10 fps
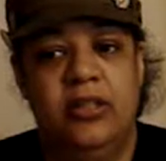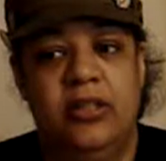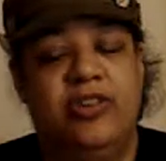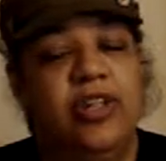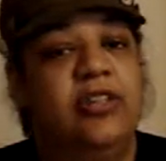
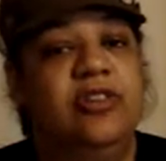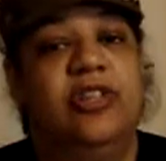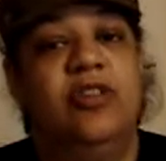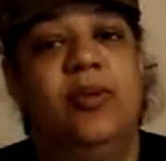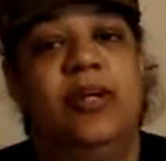and
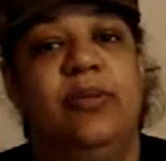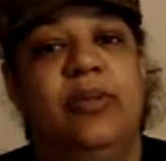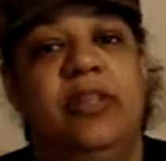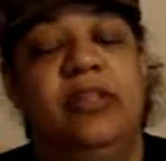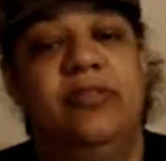changing the way
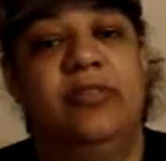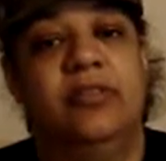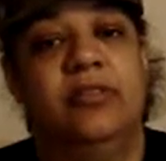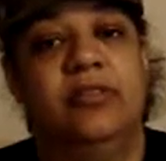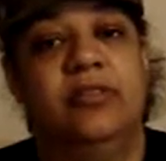we live.
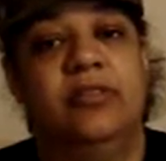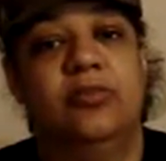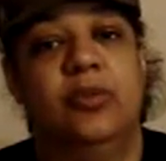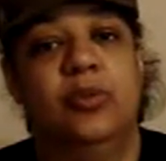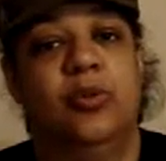
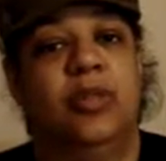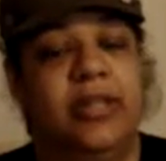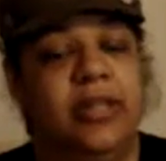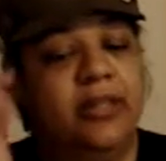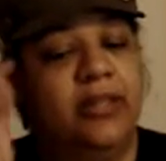We're
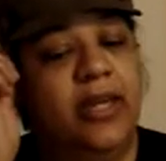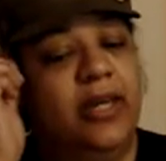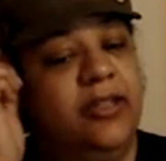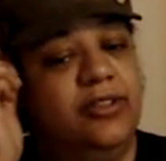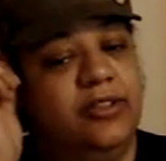working
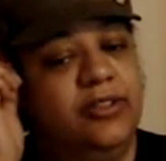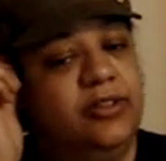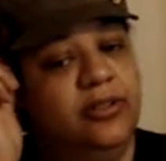at